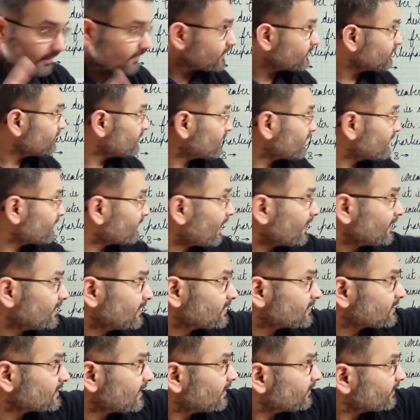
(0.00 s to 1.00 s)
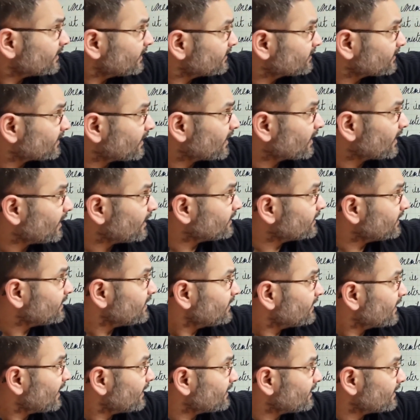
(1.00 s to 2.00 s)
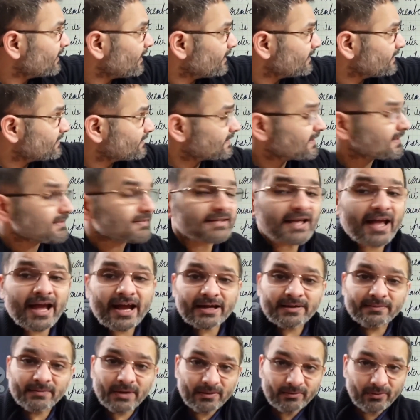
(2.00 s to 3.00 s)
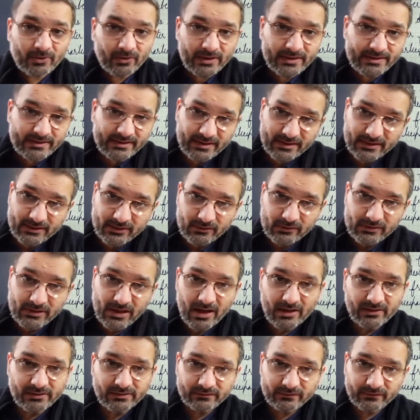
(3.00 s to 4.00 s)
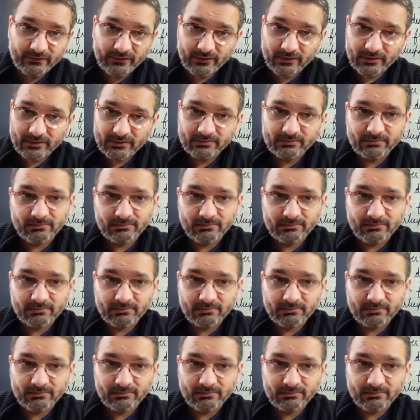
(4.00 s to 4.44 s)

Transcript: you can write this down, Indira Gandhi 1996 and Manmohan Singh 2004.